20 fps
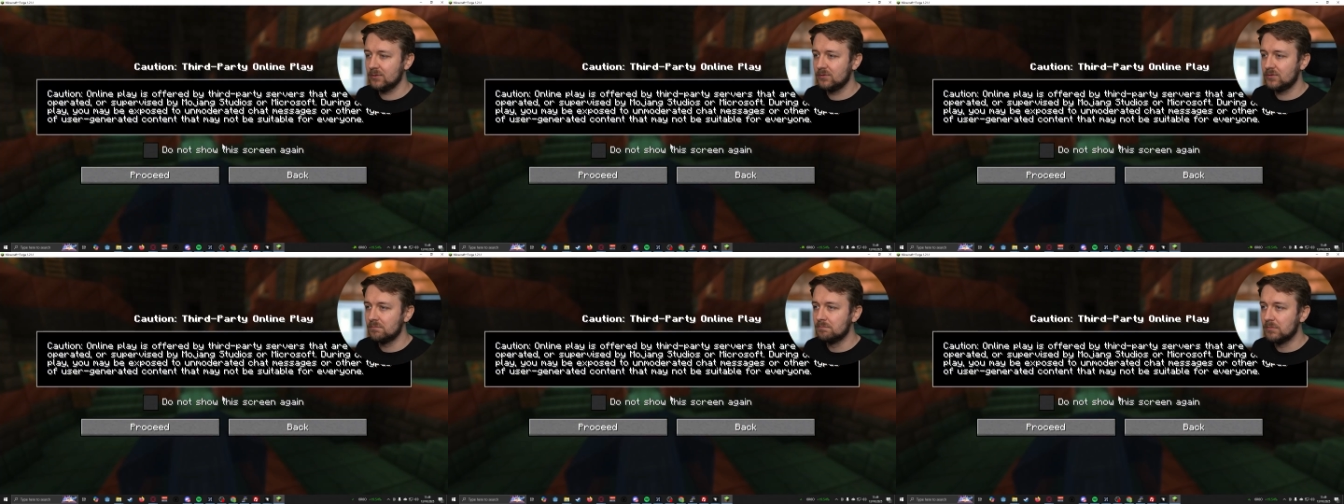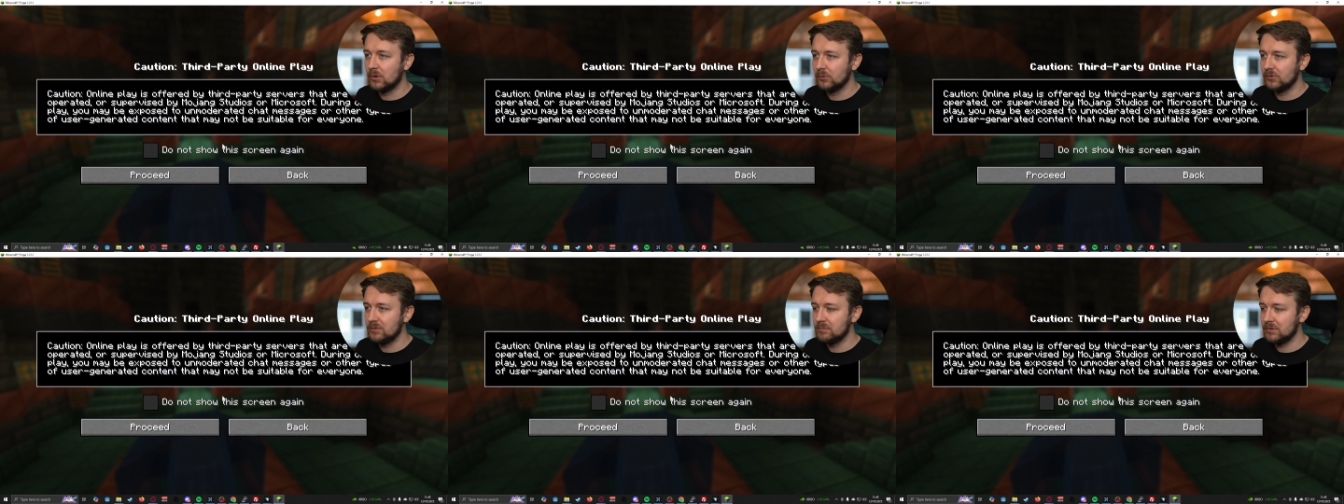go into
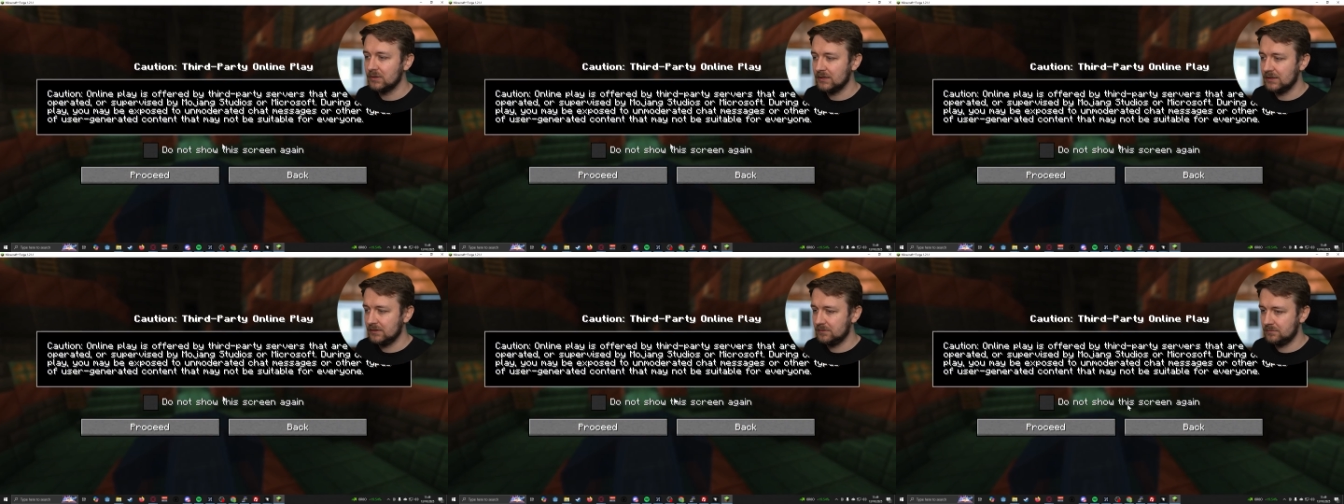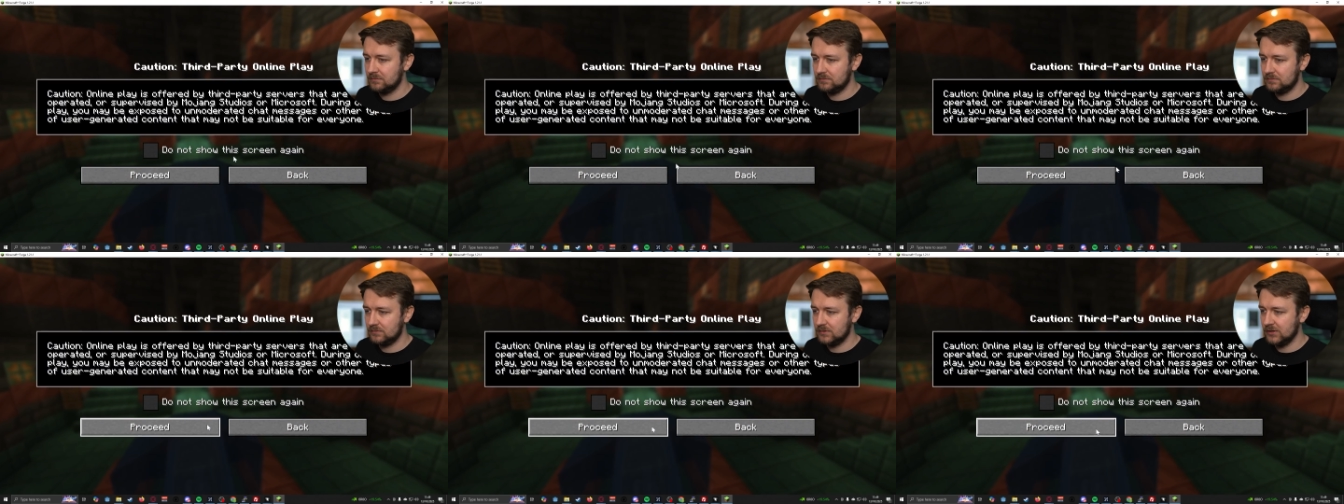multiplayer.
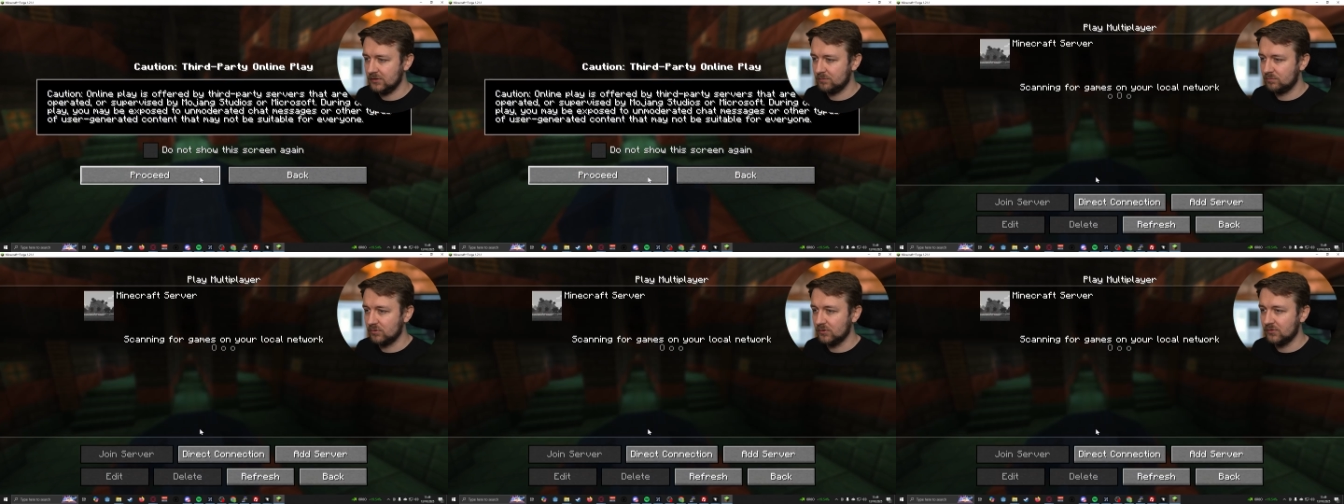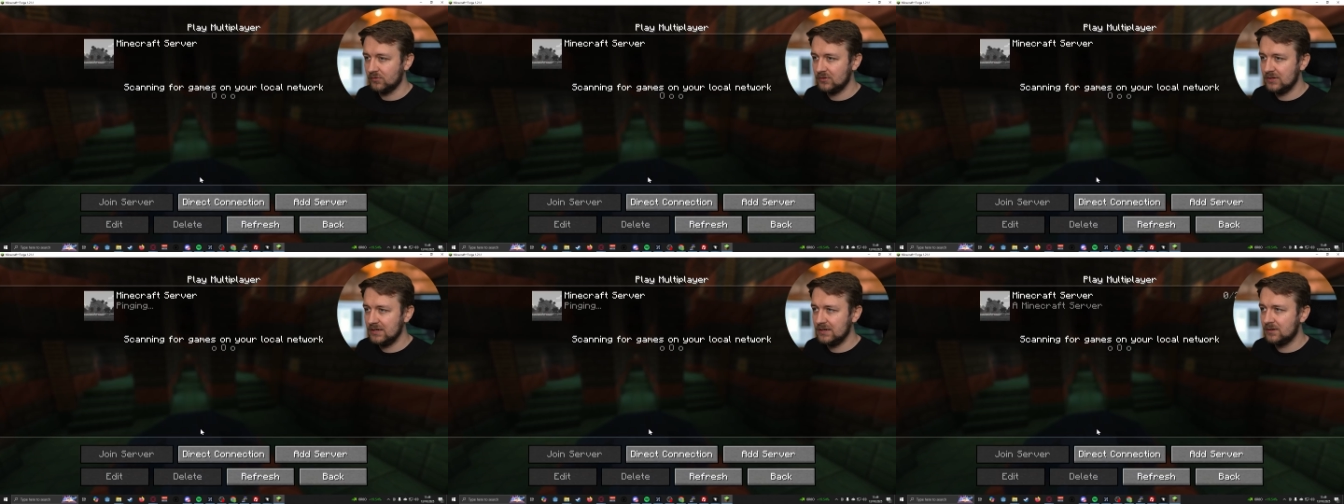Let's
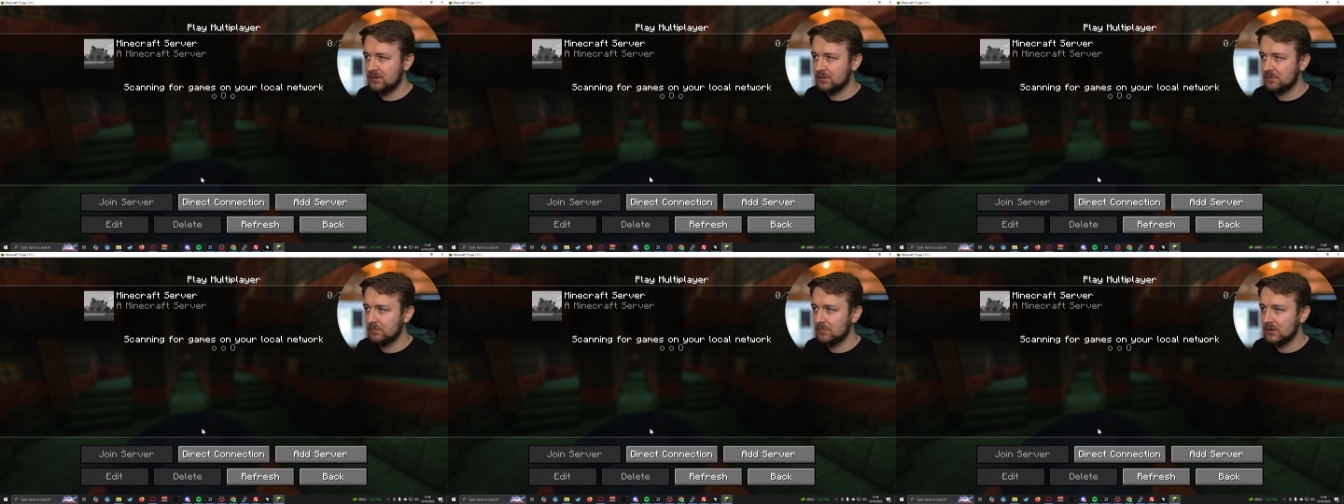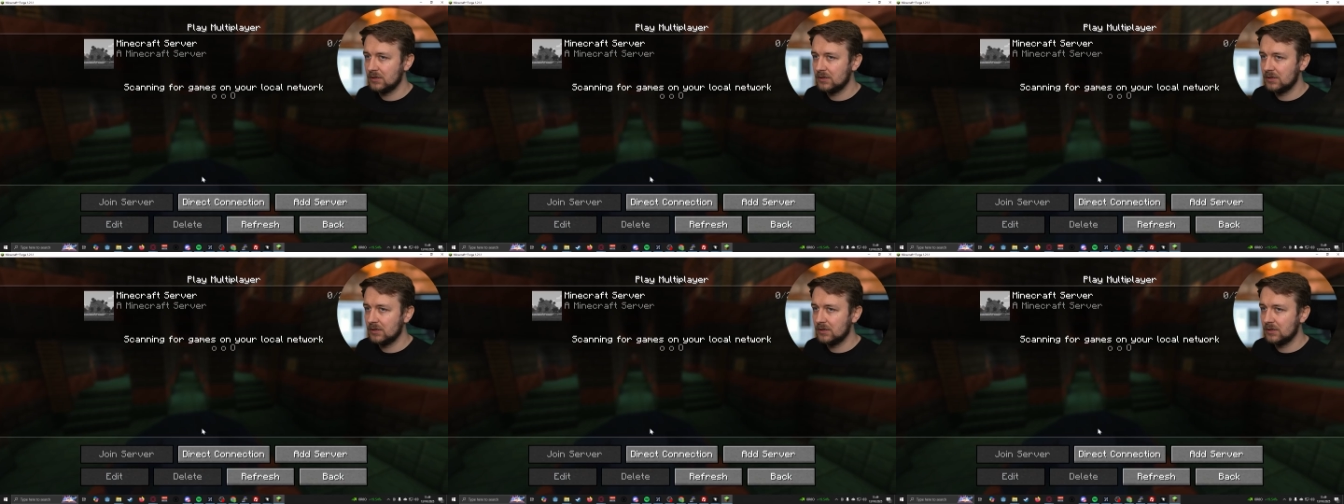proceed.